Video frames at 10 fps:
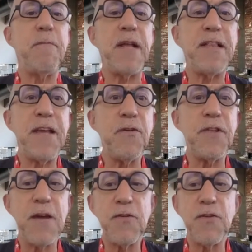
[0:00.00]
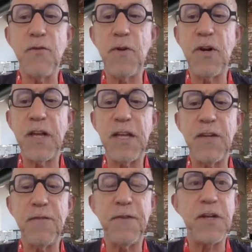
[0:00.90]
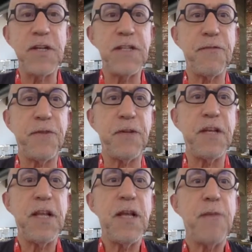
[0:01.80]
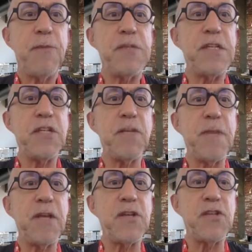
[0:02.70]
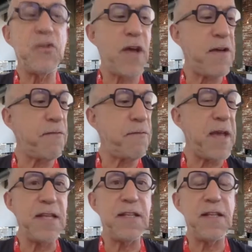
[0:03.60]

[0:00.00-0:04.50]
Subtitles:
Matteo, now you are in a very different position because you have made